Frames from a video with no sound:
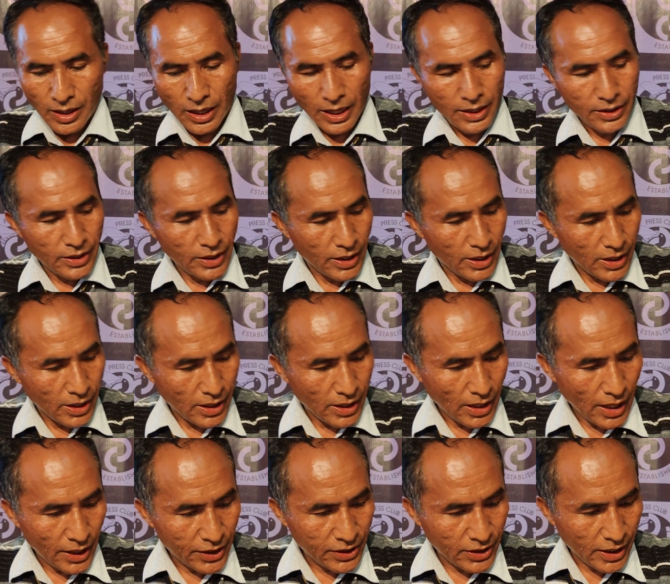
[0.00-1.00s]
And
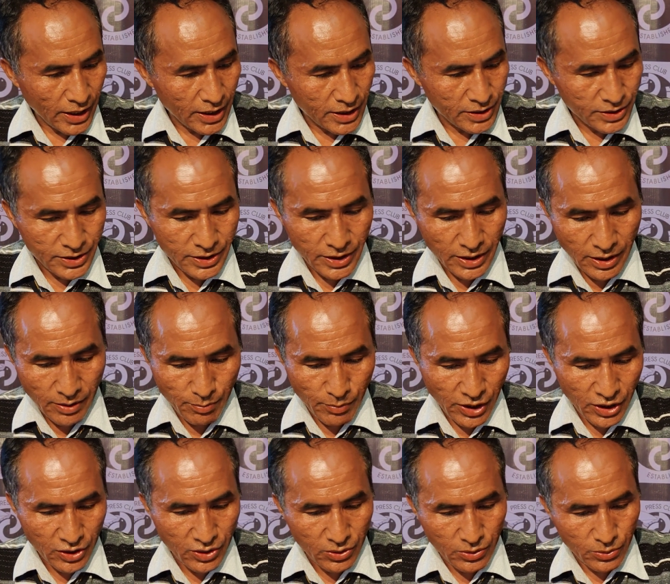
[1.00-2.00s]
RTI is
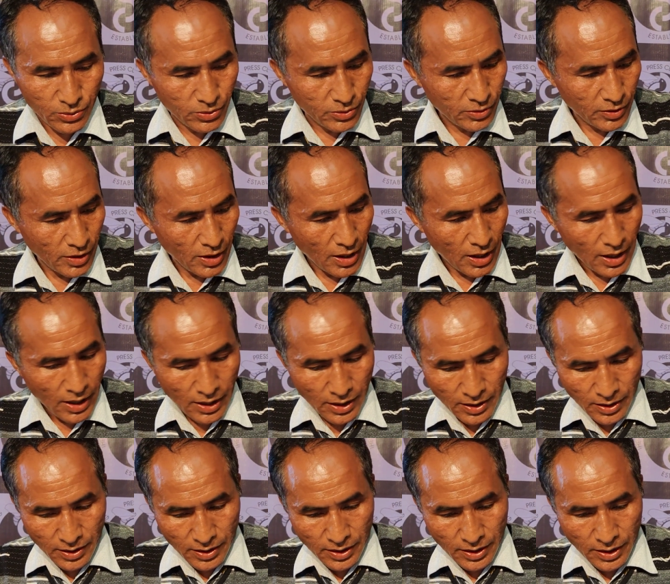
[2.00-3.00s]
number two,
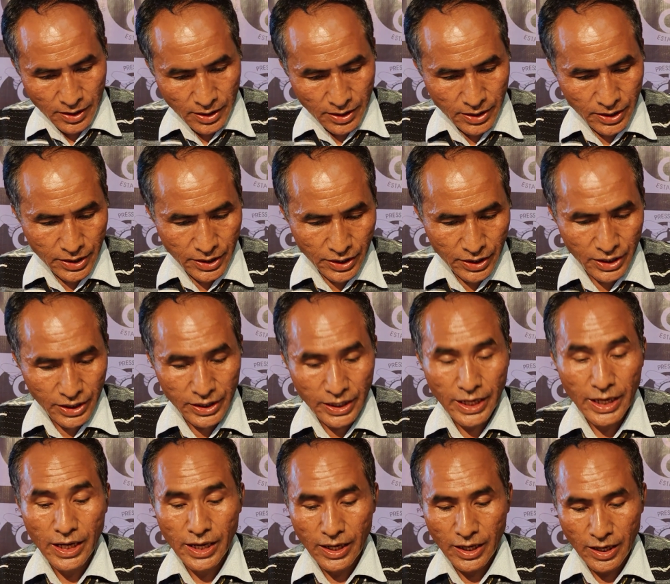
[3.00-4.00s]
regarding
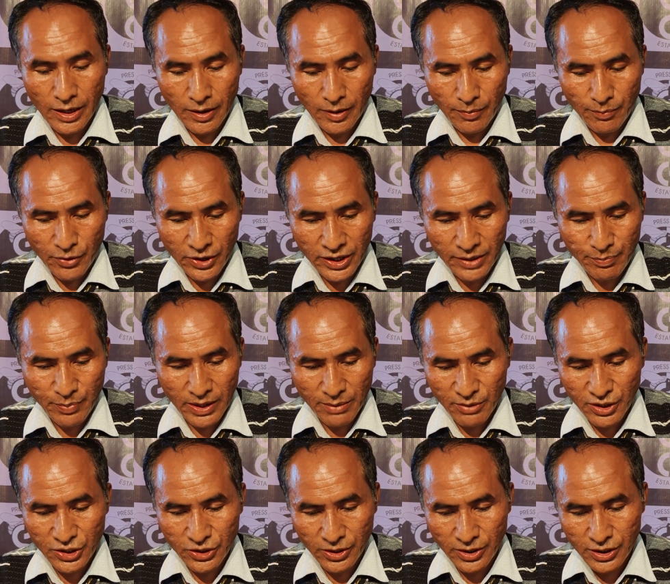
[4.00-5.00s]
the building
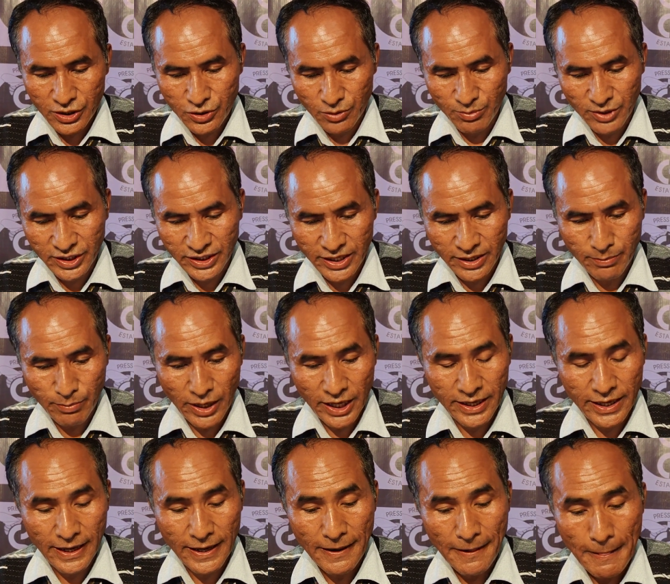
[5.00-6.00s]
permission submitted
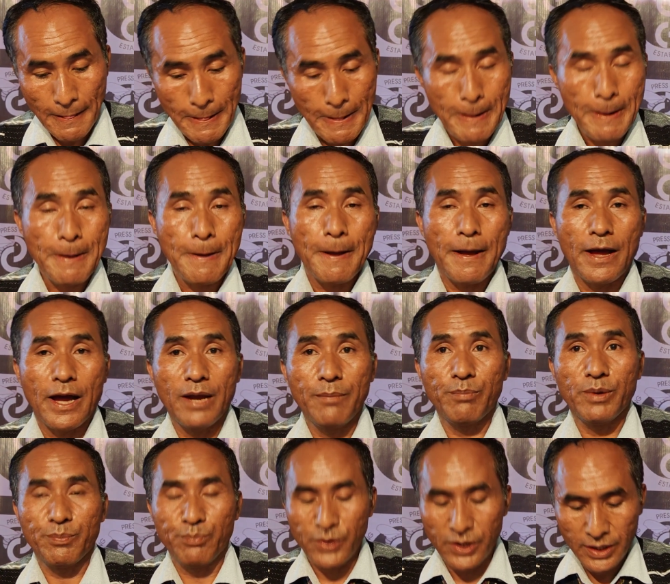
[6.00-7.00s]
by the
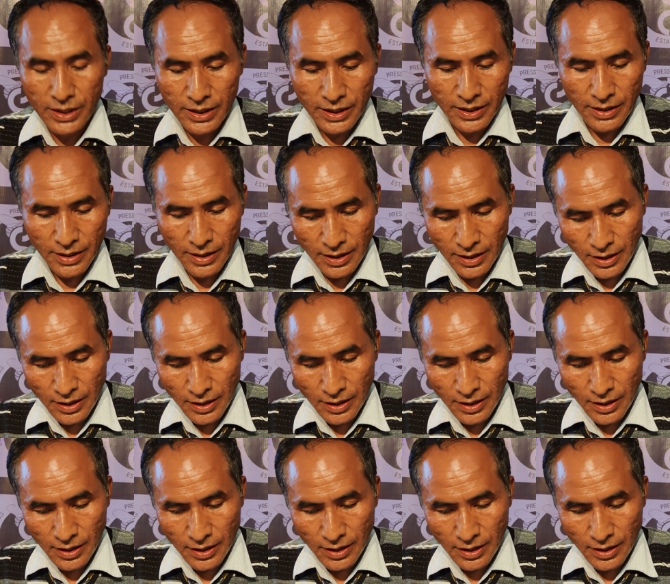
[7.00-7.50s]
NPP.